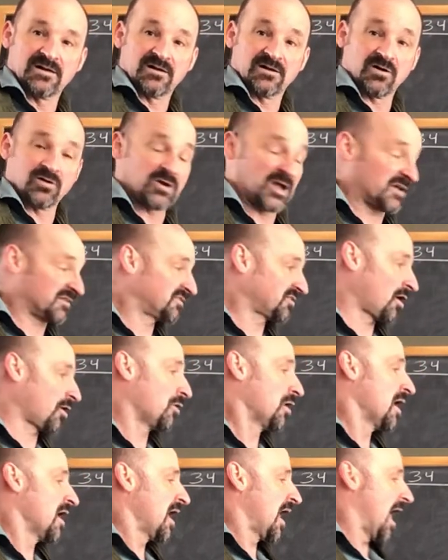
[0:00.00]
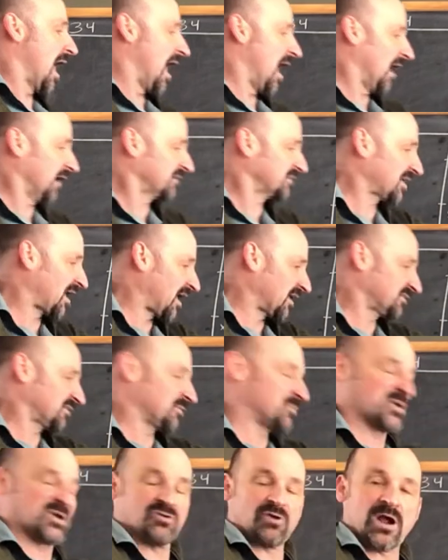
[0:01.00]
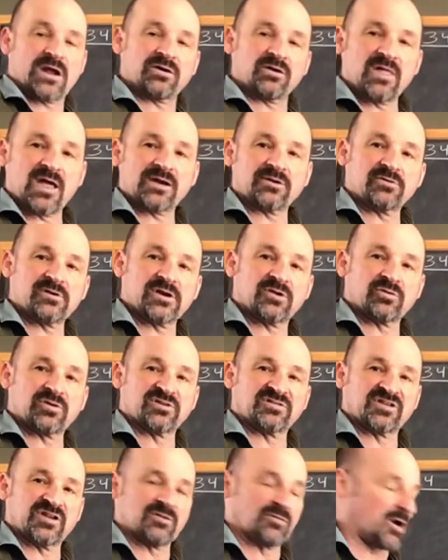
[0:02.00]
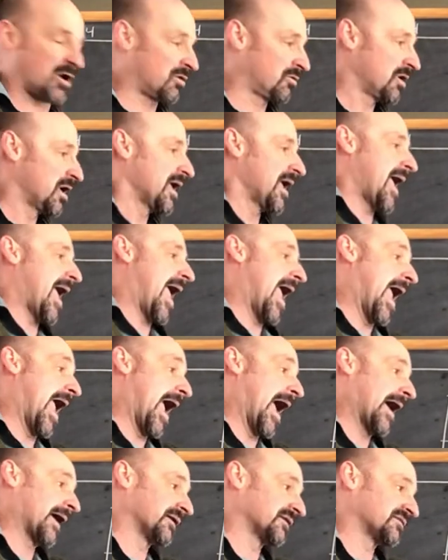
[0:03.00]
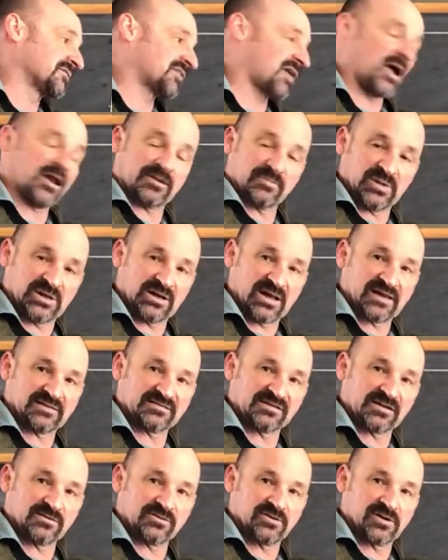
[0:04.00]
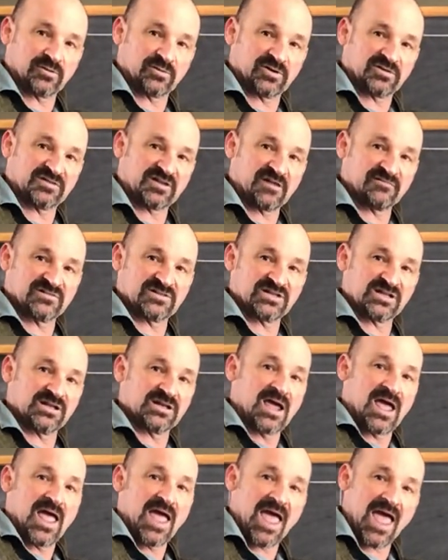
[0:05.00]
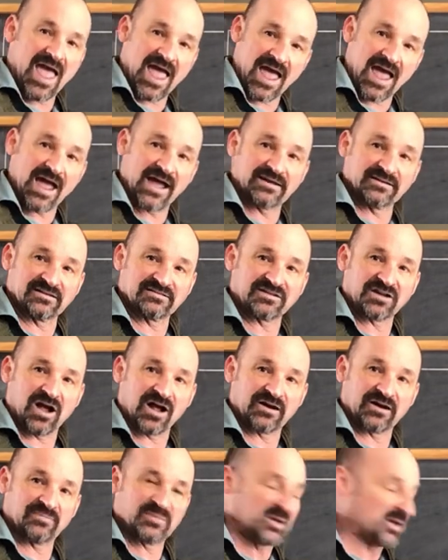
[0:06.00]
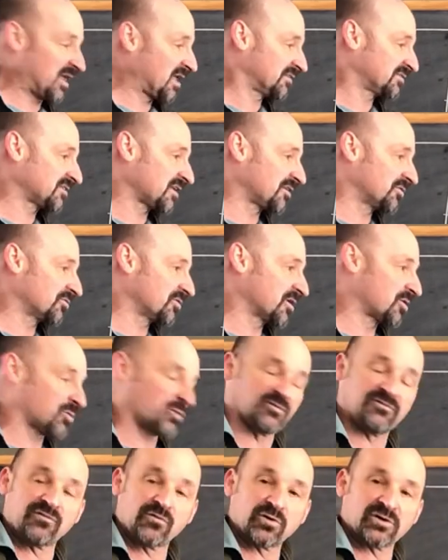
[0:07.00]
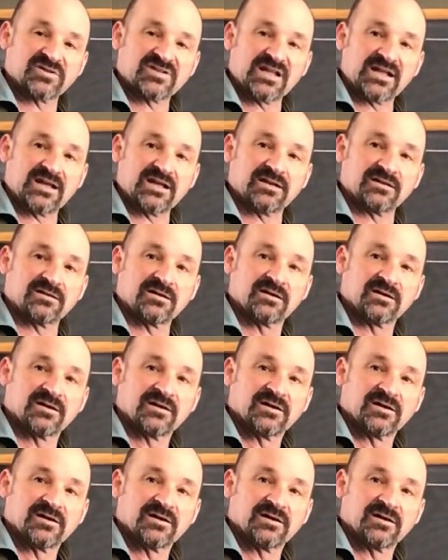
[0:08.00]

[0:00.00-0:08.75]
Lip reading: Okay, so x has to be greater than or equal to 0, and it's got to be less than or equal to 17, and it's got to be less than or equal to 14.